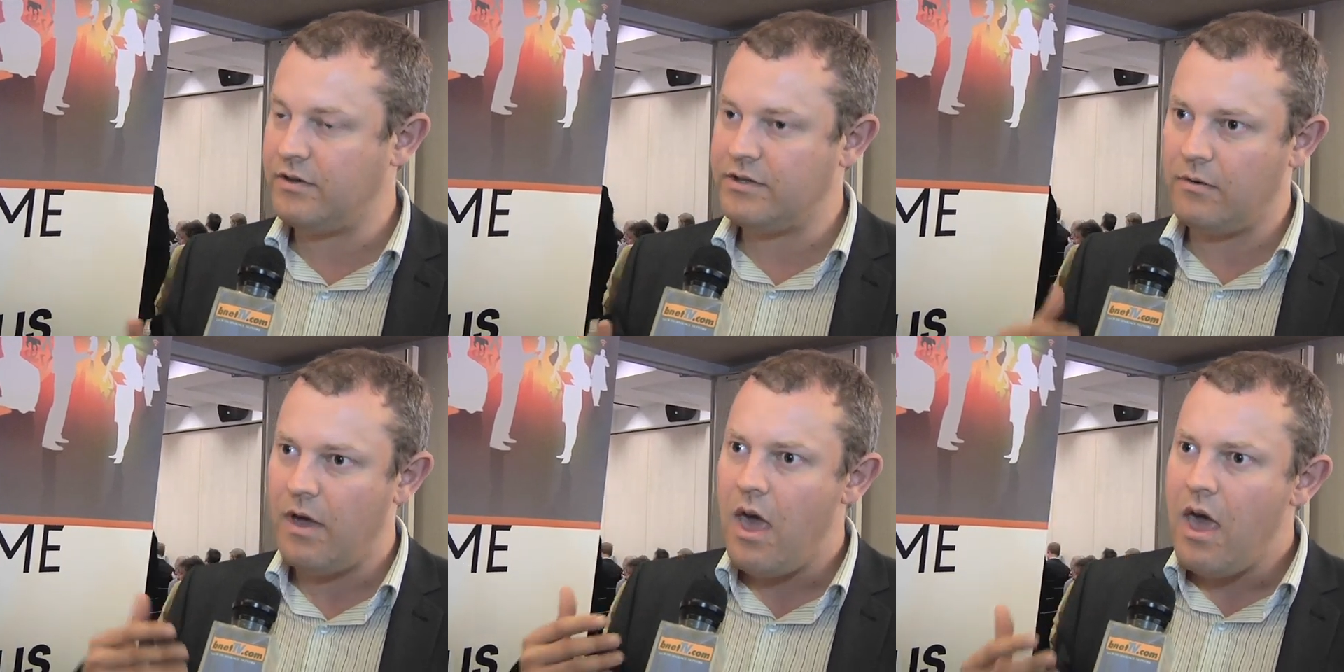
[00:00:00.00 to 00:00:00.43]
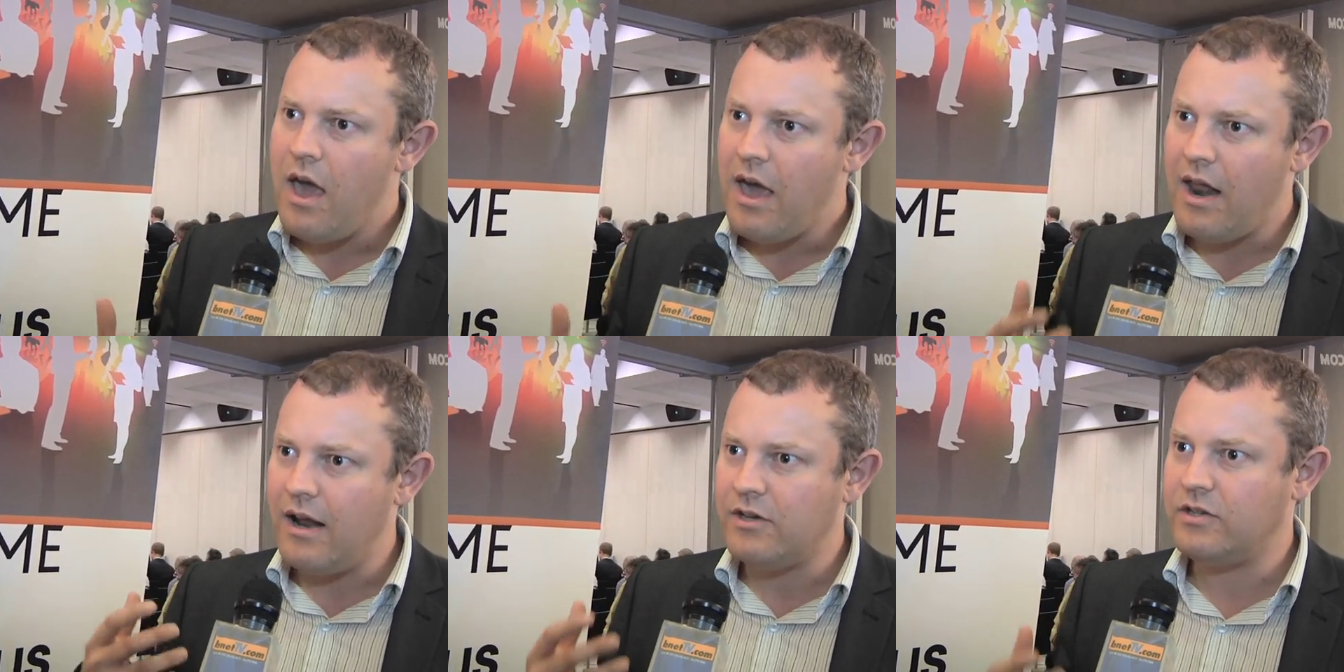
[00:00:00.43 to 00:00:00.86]
So
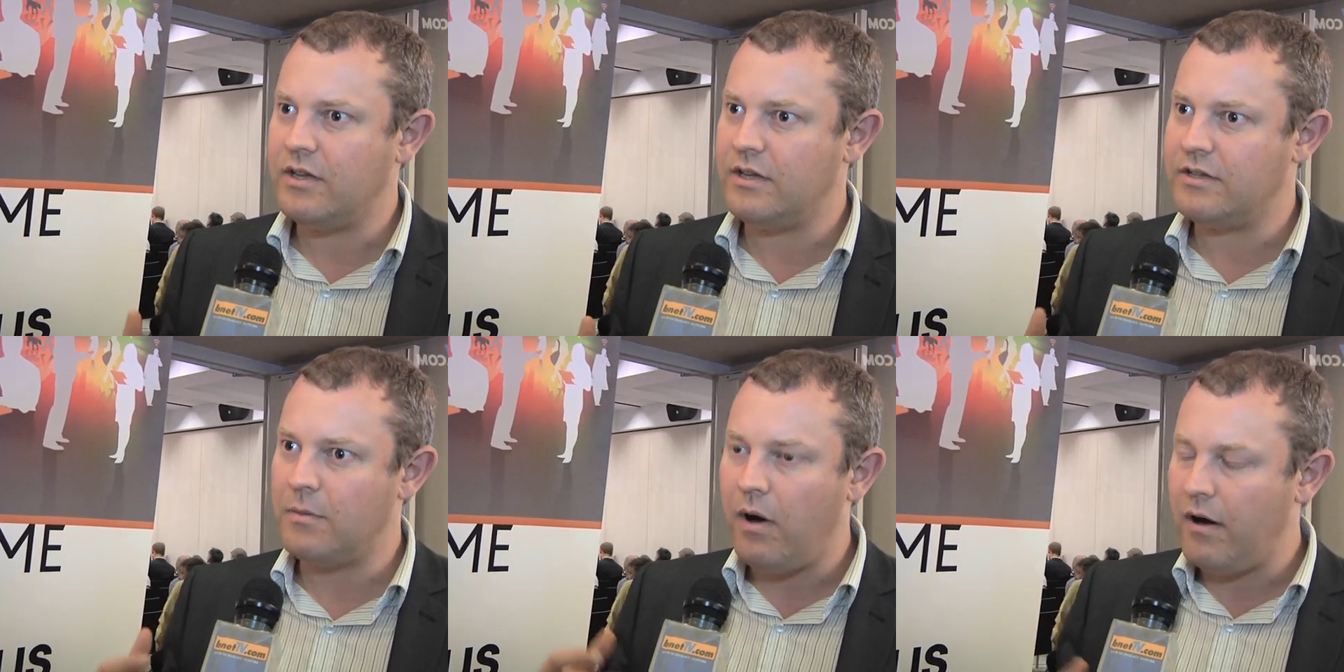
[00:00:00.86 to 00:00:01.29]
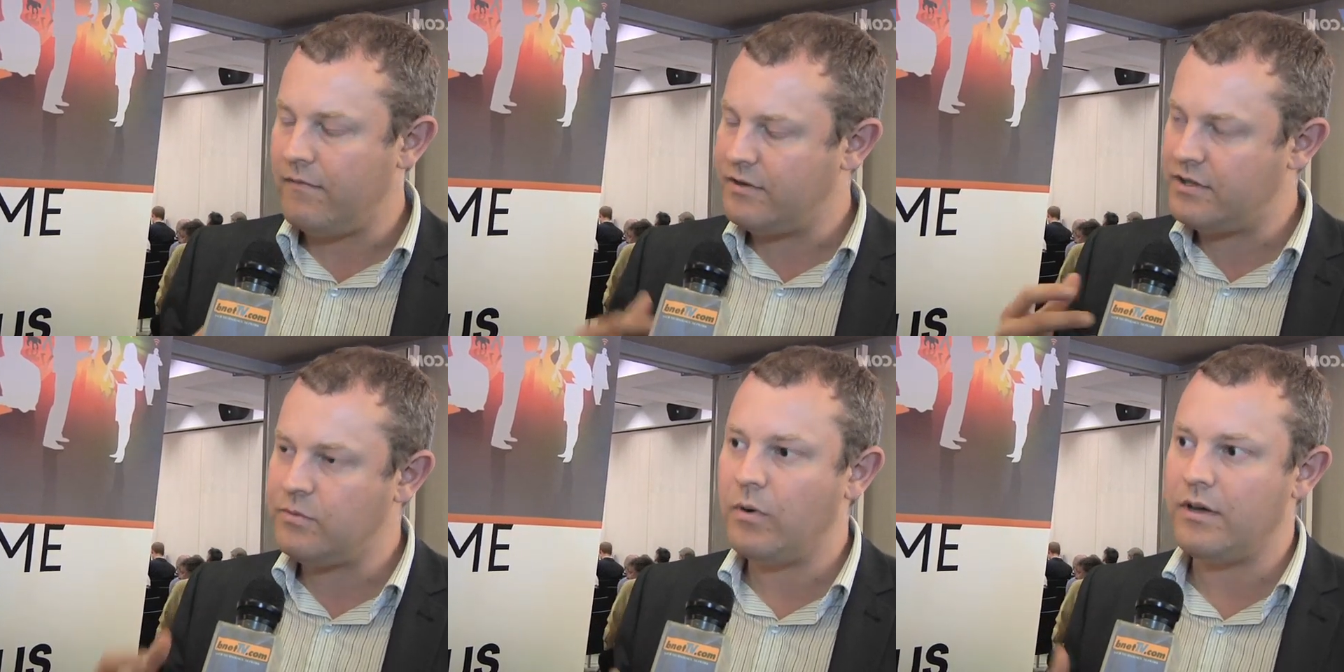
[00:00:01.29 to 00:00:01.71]
it actually is a part of
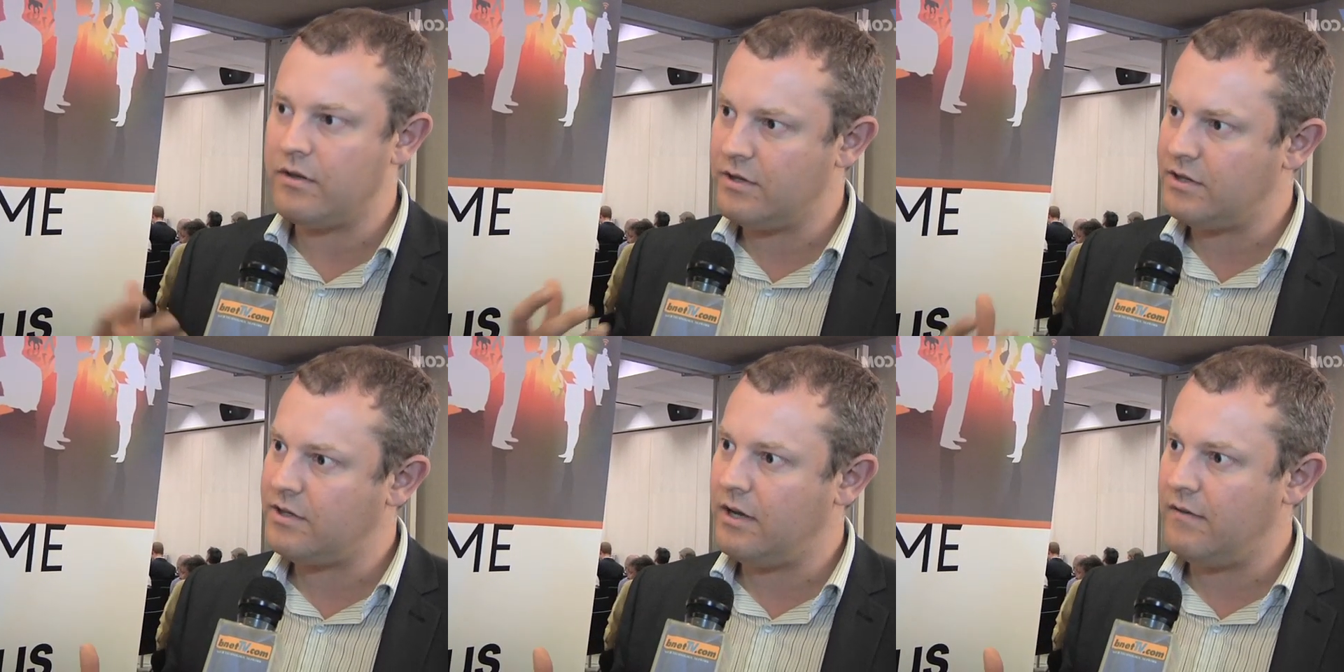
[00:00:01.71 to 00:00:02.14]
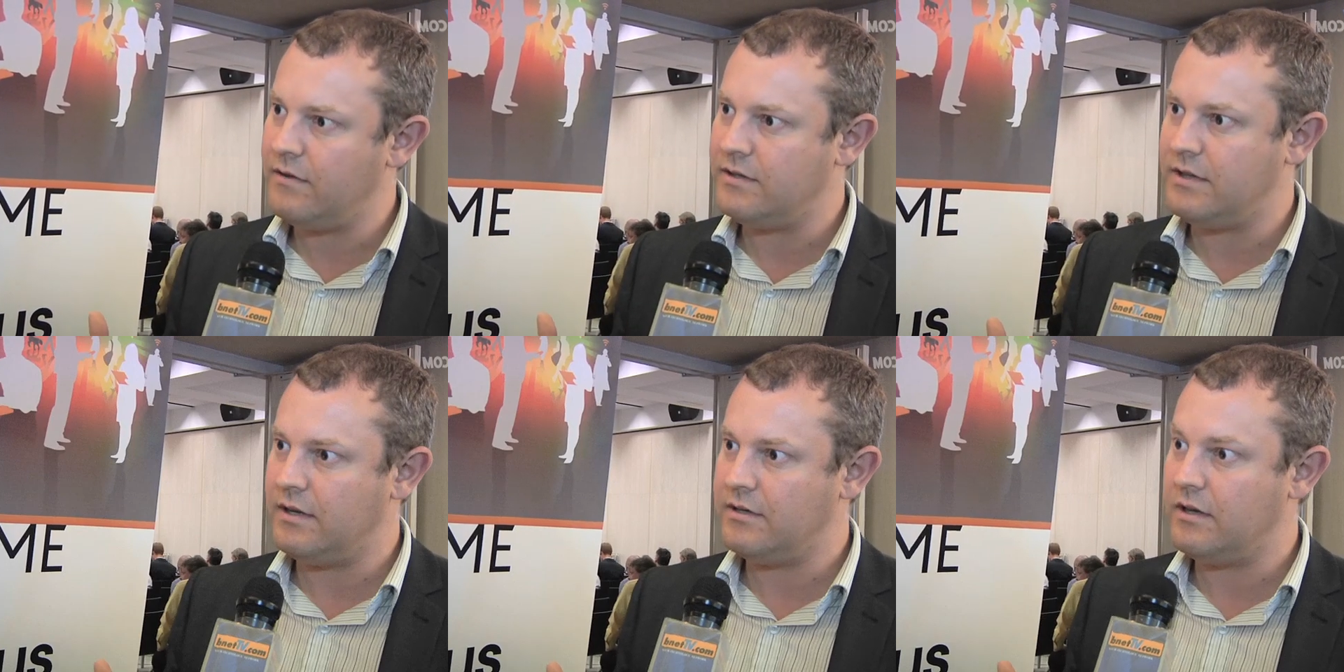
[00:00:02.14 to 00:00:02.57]
a suite of the
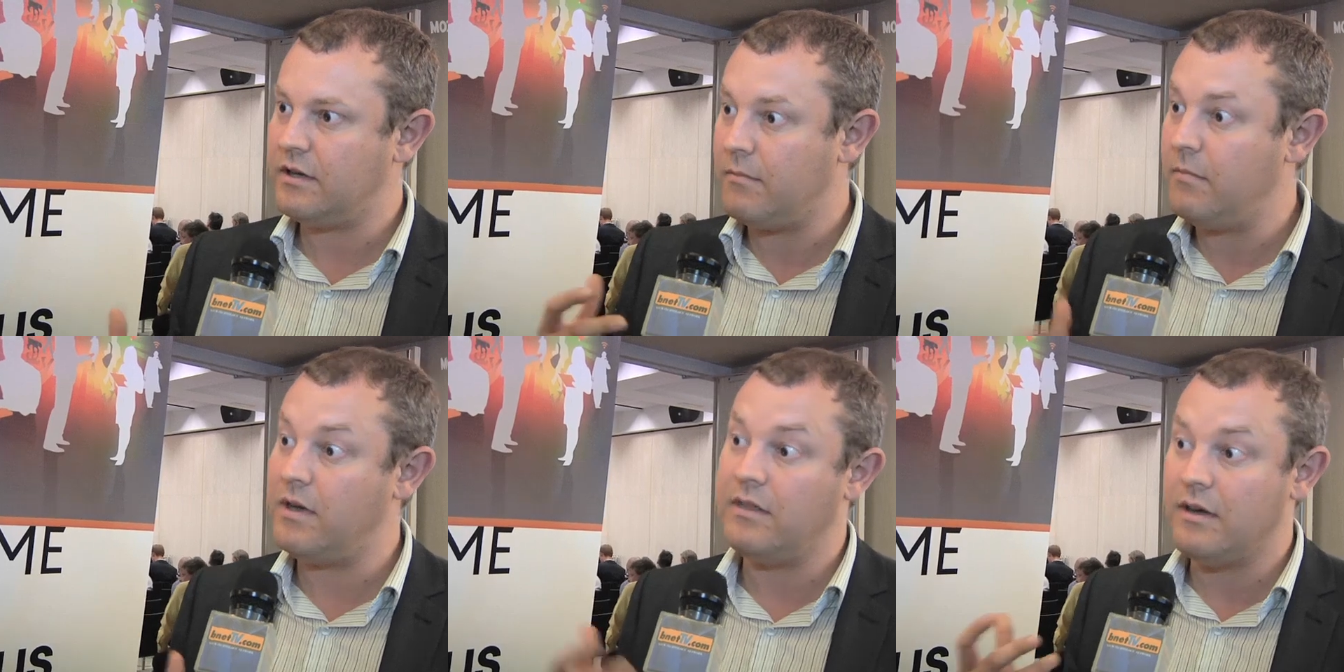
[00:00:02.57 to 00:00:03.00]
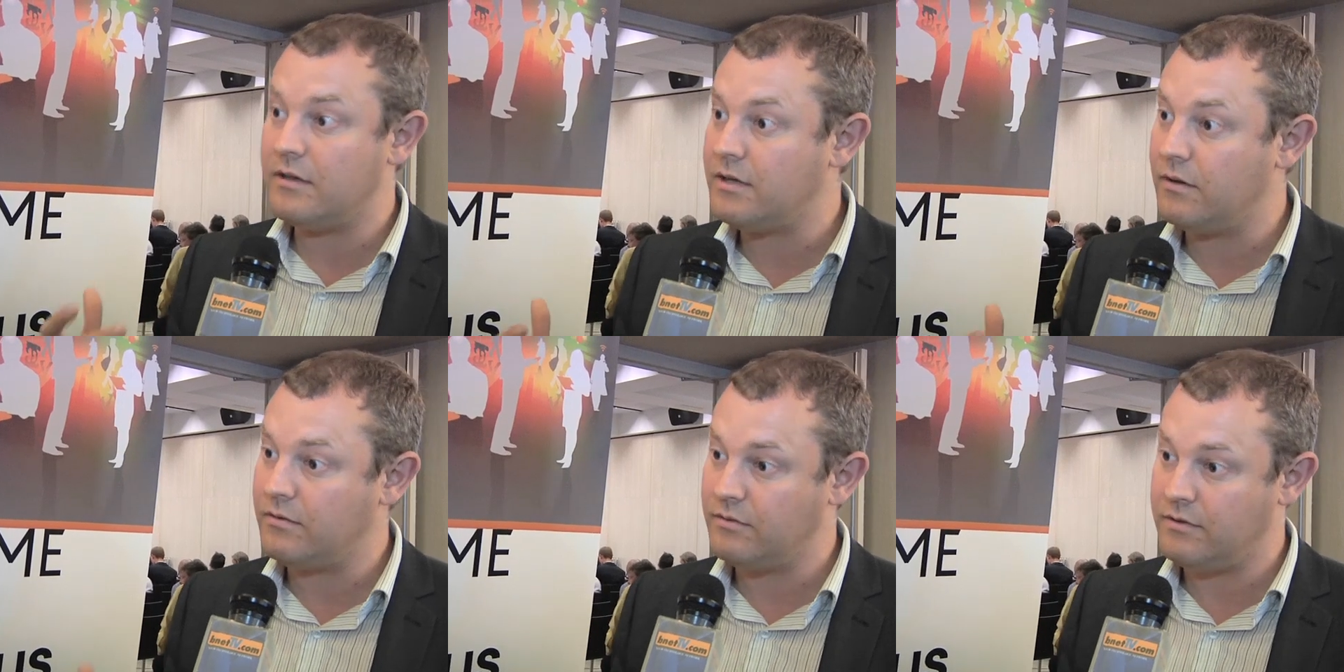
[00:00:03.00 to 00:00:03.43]
services that can meet that
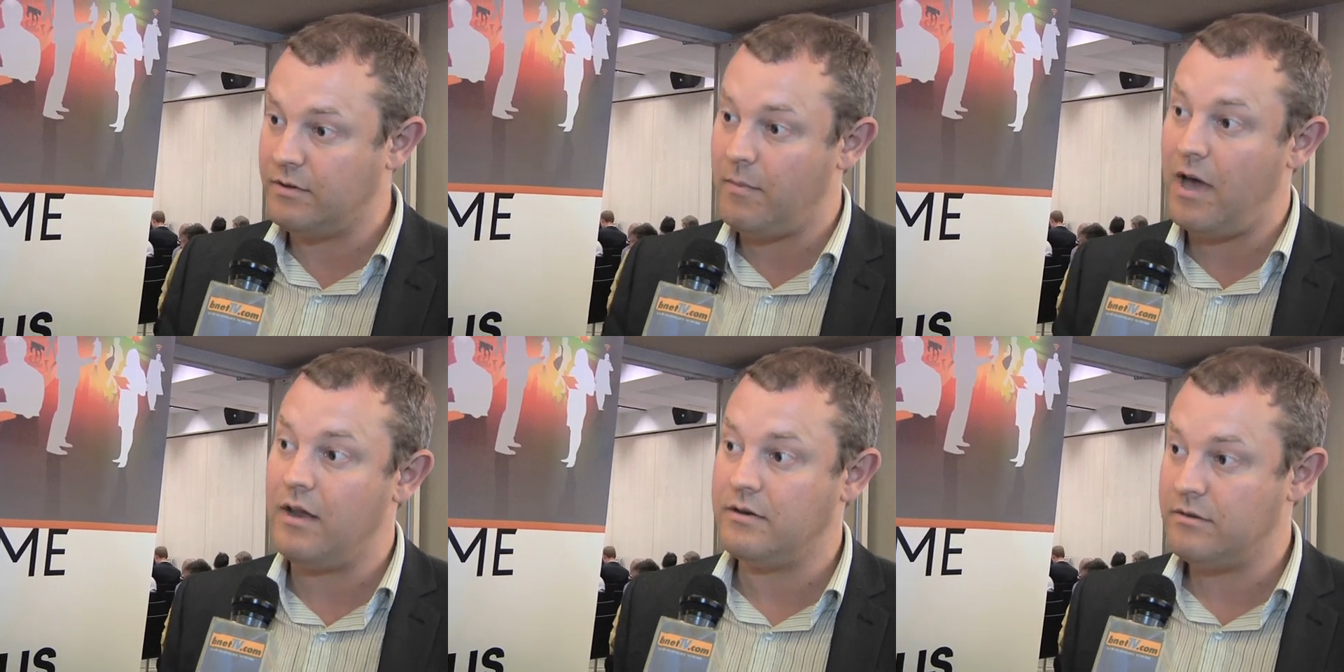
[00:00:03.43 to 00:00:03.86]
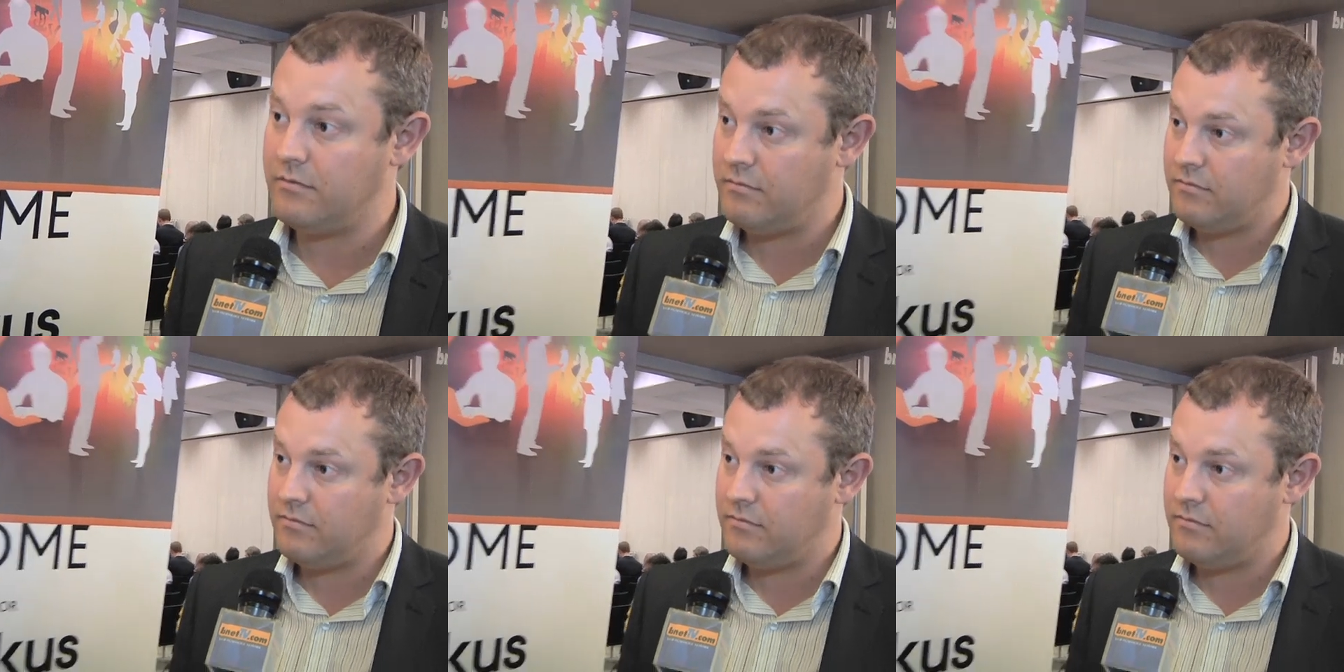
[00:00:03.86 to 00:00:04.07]
total demand.